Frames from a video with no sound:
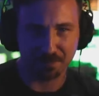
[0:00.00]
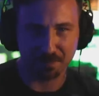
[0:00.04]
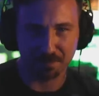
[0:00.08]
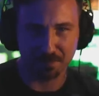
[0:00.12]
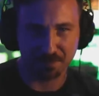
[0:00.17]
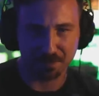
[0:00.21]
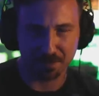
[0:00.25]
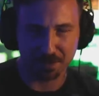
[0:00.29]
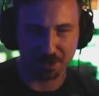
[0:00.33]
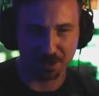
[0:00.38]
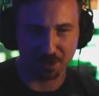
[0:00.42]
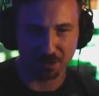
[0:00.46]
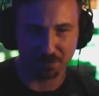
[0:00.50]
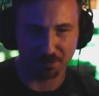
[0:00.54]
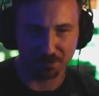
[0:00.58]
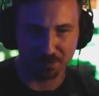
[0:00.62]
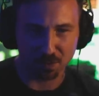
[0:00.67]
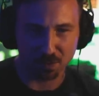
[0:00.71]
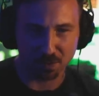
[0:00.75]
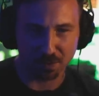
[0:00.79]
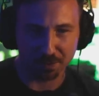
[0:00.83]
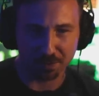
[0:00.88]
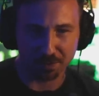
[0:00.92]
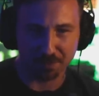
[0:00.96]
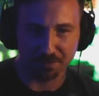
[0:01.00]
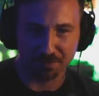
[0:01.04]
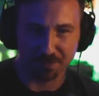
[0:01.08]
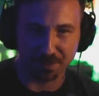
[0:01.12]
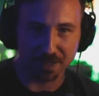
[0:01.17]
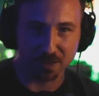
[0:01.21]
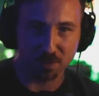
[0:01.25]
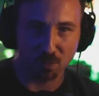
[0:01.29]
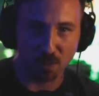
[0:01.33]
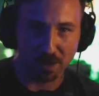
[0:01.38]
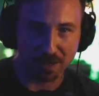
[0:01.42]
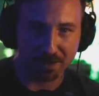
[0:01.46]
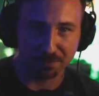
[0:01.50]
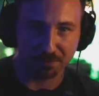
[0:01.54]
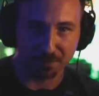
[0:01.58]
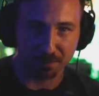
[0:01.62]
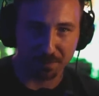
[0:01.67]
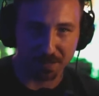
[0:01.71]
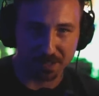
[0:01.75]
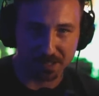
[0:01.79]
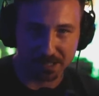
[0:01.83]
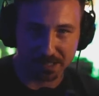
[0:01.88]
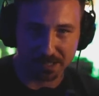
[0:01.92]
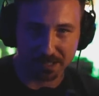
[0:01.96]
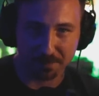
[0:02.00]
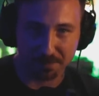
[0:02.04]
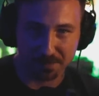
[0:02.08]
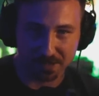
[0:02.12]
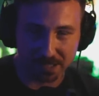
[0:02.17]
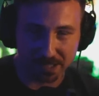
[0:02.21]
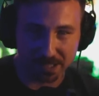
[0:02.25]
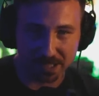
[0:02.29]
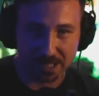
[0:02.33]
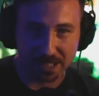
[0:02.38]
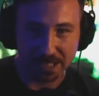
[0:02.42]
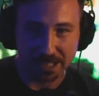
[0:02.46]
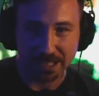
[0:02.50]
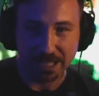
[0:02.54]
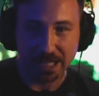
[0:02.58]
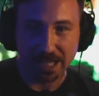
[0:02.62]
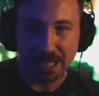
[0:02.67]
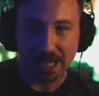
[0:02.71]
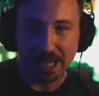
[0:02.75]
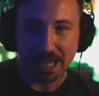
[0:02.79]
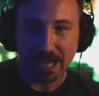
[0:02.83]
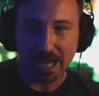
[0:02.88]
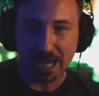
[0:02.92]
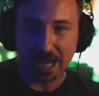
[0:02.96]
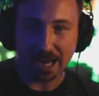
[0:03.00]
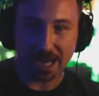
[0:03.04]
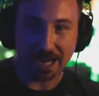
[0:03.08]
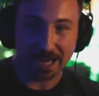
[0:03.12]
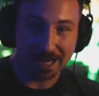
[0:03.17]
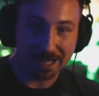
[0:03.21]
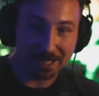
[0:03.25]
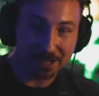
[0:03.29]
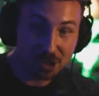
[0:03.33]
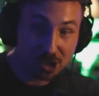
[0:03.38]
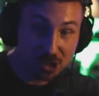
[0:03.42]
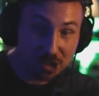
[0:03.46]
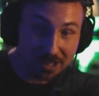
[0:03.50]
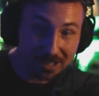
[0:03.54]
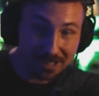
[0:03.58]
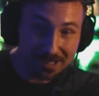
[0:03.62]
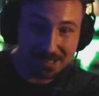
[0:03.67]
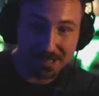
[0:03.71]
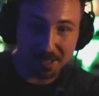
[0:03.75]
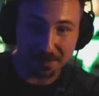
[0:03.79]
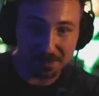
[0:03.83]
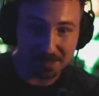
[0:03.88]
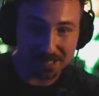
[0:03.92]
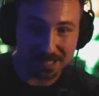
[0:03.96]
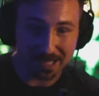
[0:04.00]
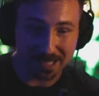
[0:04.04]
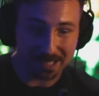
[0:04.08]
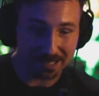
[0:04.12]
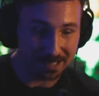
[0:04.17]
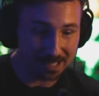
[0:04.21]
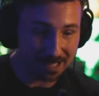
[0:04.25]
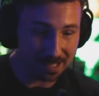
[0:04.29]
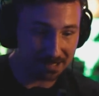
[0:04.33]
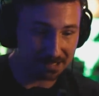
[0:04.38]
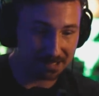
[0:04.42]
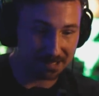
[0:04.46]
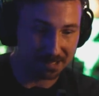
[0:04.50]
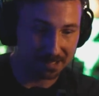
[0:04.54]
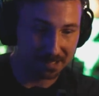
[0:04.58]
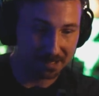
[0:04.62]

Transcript: you know, a few hundred feet away from the DMZ, and she ends up saying this.